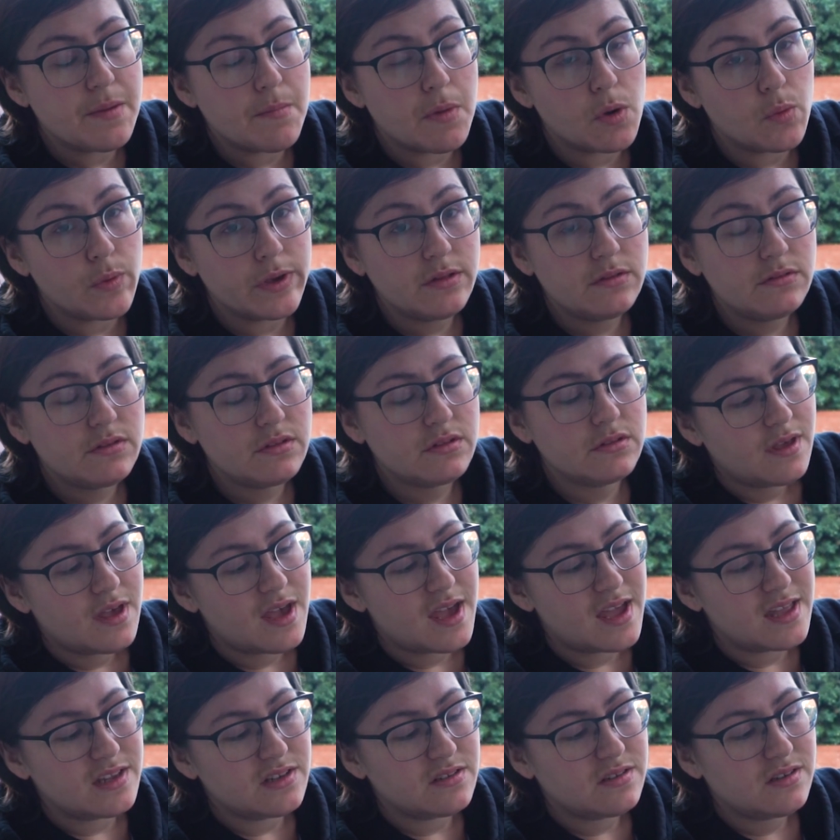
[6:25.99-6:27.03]
wheels,
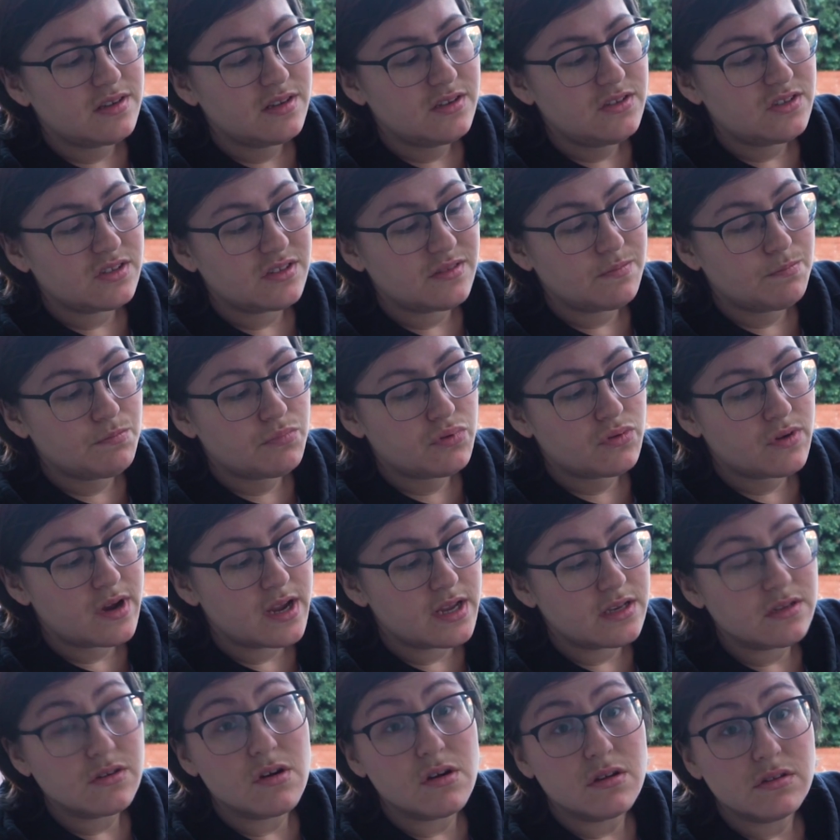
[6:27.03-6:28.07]
and just pray
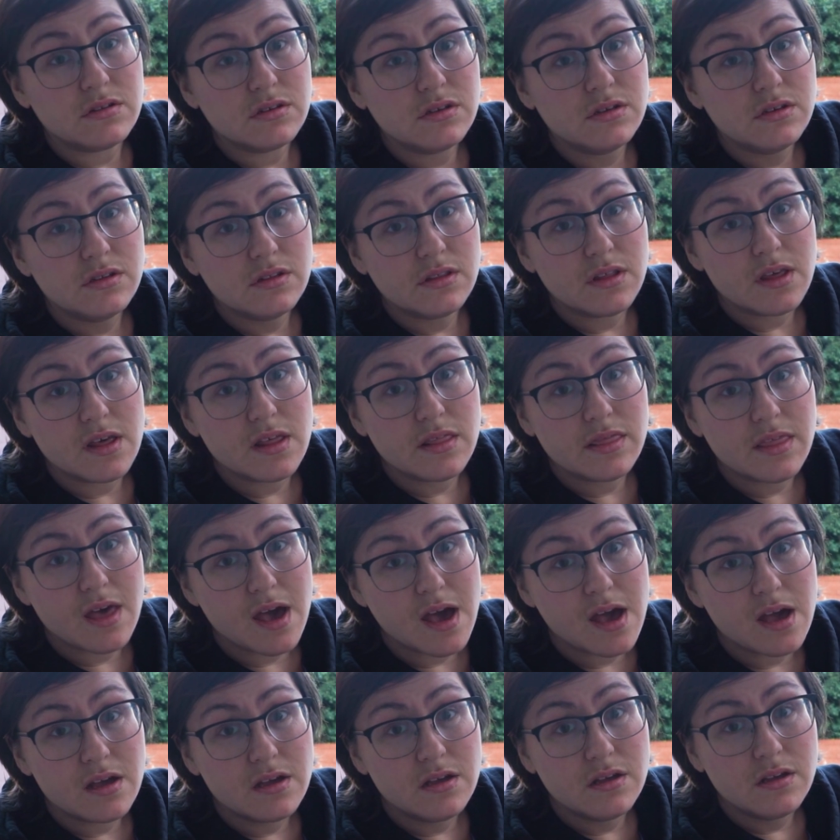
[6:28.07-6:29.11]
to God that
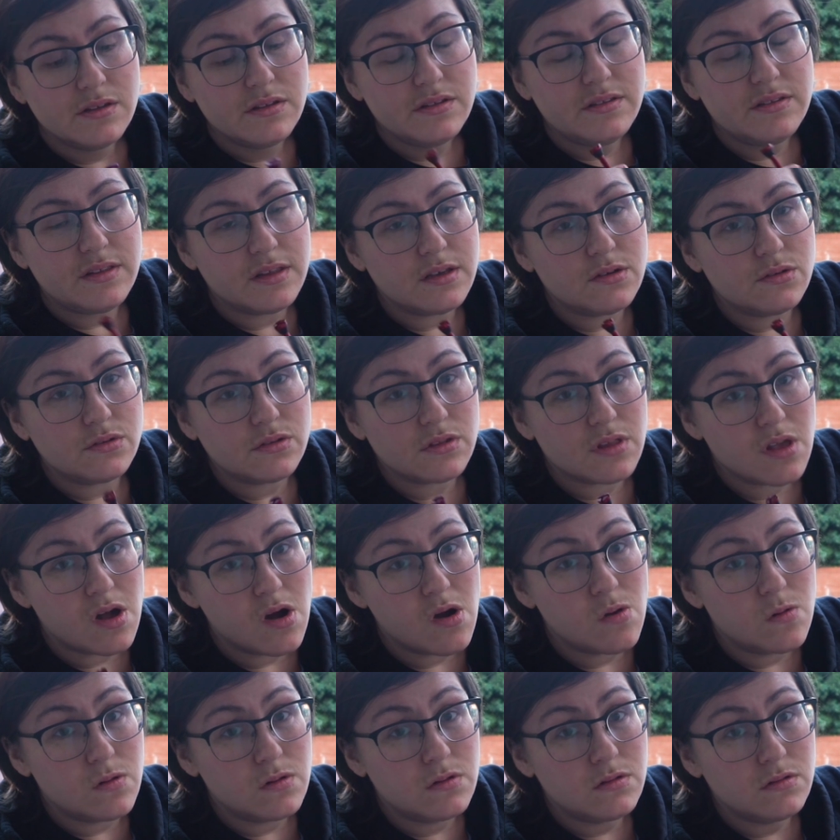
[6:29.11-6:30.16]
that seals the
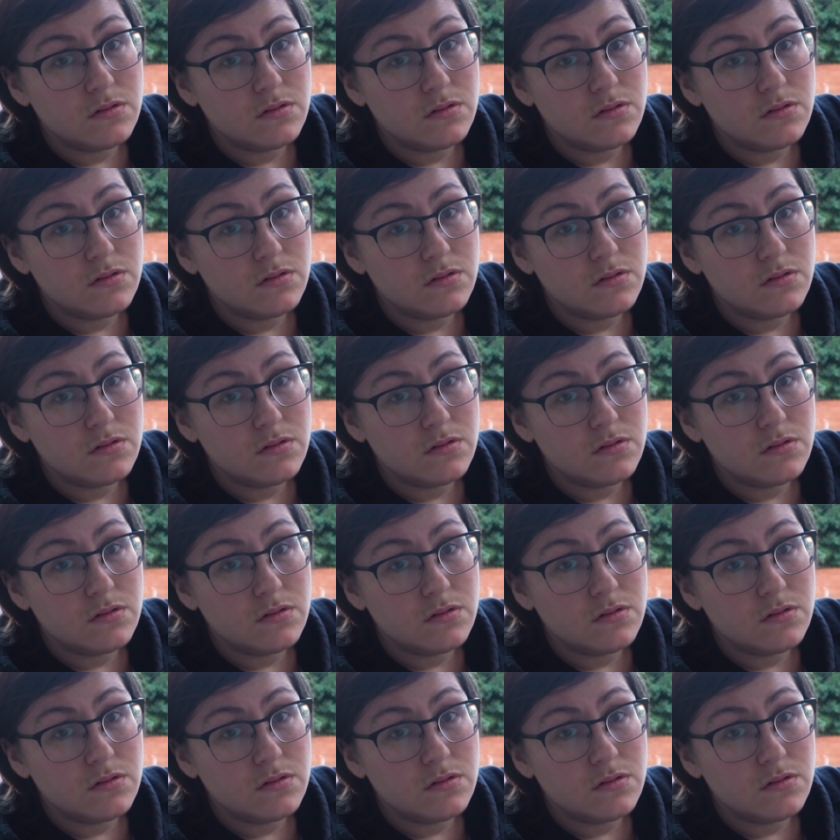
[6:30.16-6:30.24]
hole.